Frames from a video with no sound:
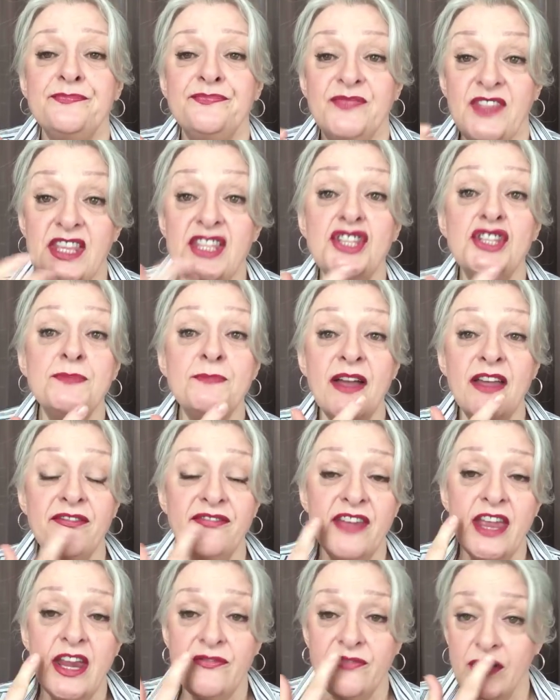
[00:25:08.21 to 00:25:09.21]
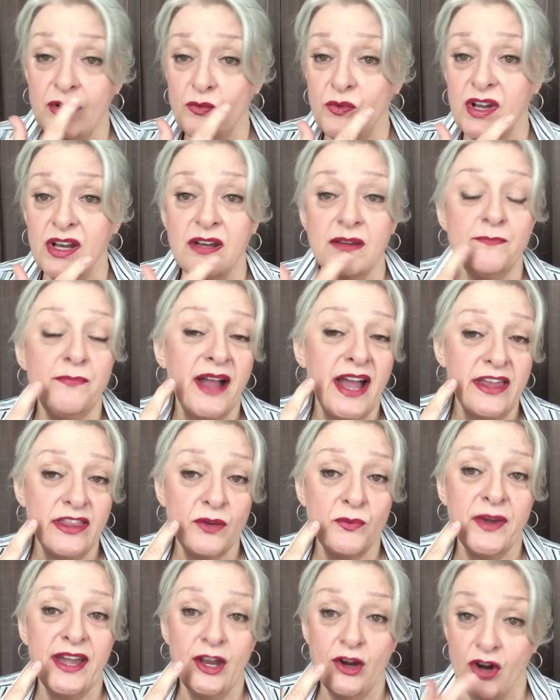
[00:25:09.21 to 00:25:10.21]
this is my favorite one, by the
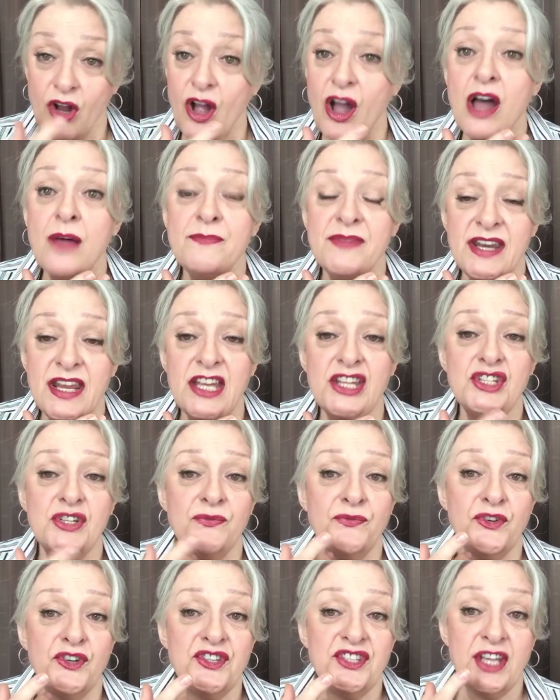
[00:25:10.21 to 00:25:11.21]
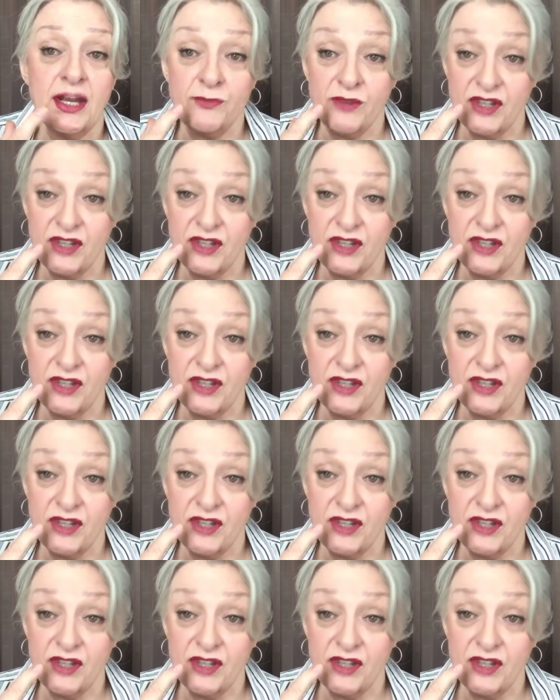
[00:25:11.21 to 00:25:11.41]
way, or combination for summer.